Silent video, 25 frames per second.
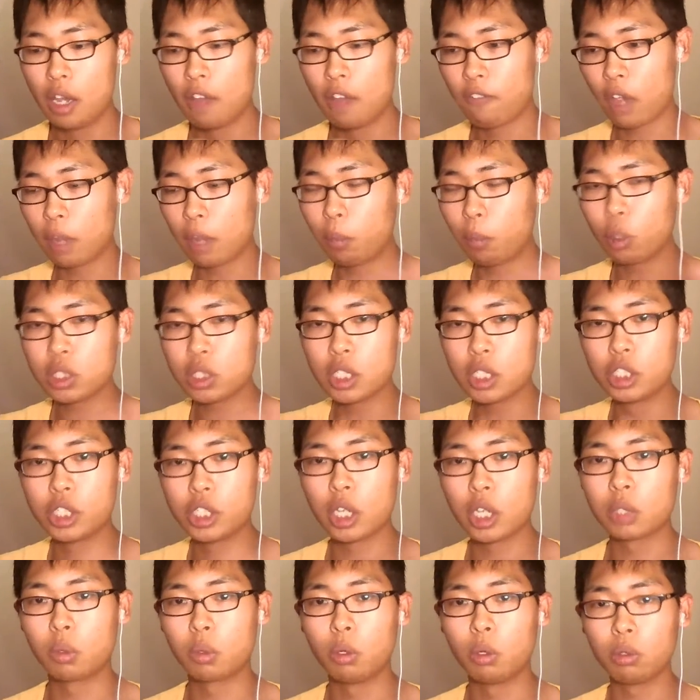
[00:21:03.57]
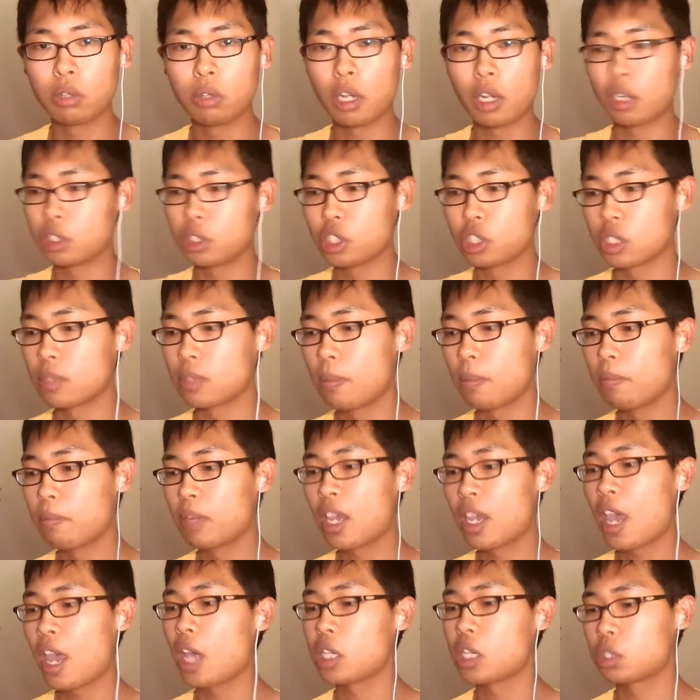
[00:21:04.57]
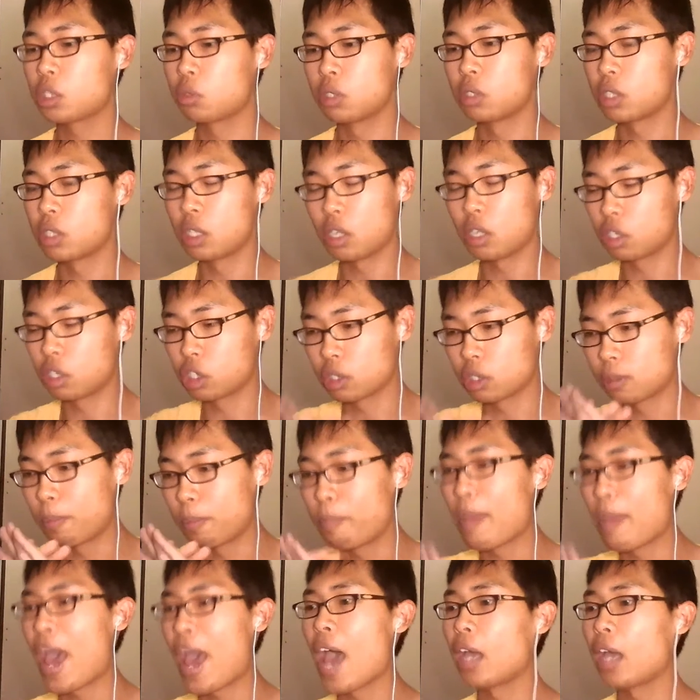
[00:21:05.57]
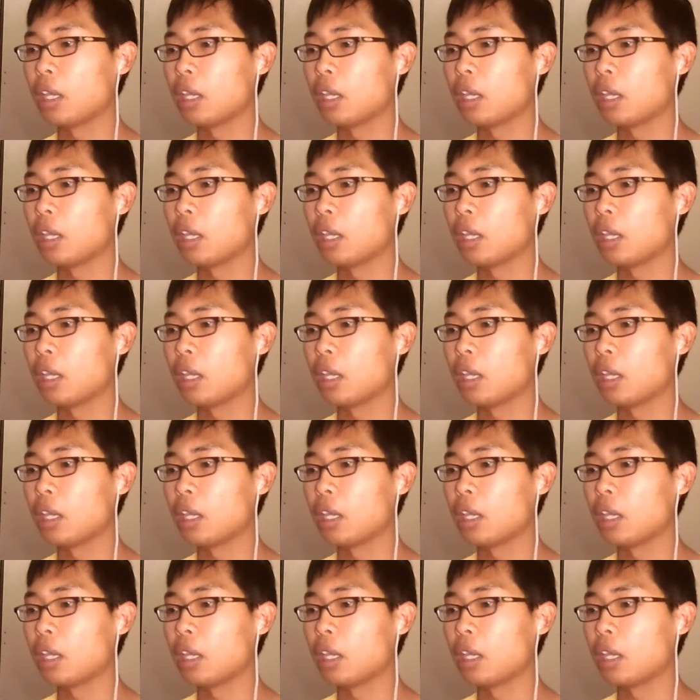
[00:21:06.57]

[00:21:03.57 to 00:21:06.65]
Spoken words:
Fanboys in general, they're just cancerous and they're just bad.